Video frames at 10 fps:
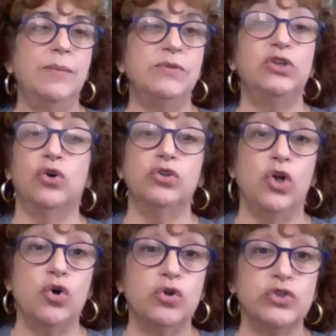Your
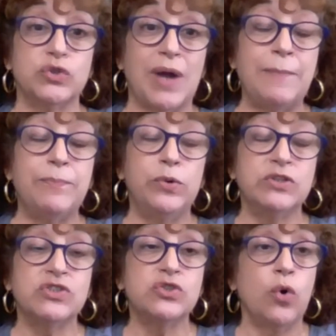local
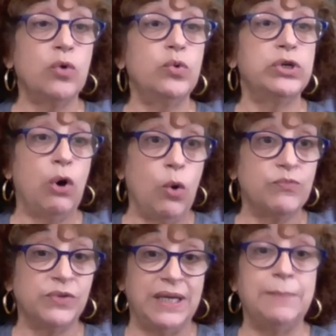scrapbook store would
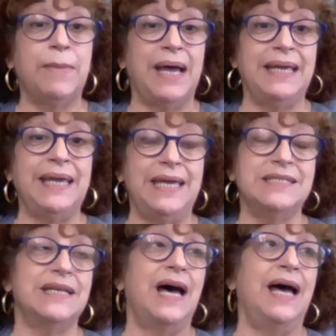hopefully, in my
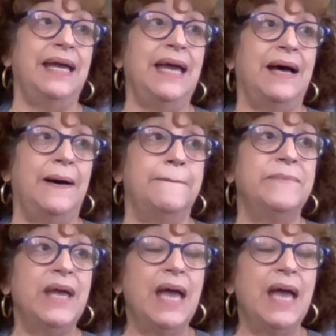case, I